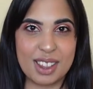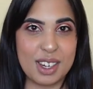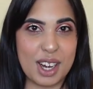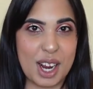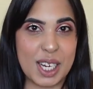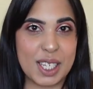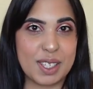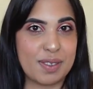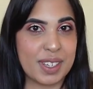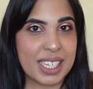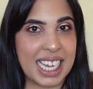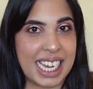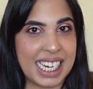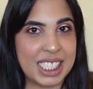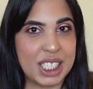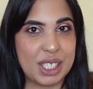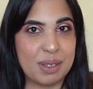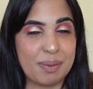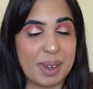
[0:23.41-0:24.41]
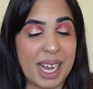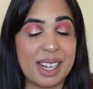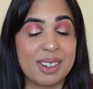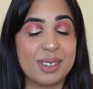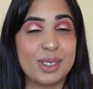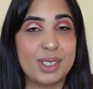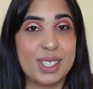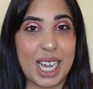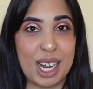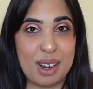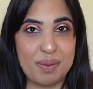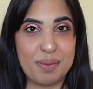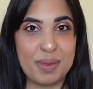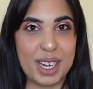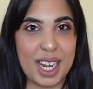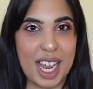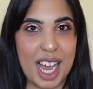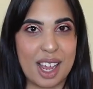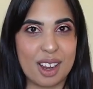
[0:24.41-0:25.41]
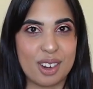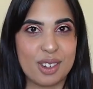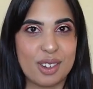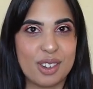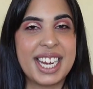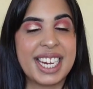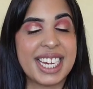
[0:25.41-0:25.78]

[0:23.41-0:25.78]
the notification bell down below.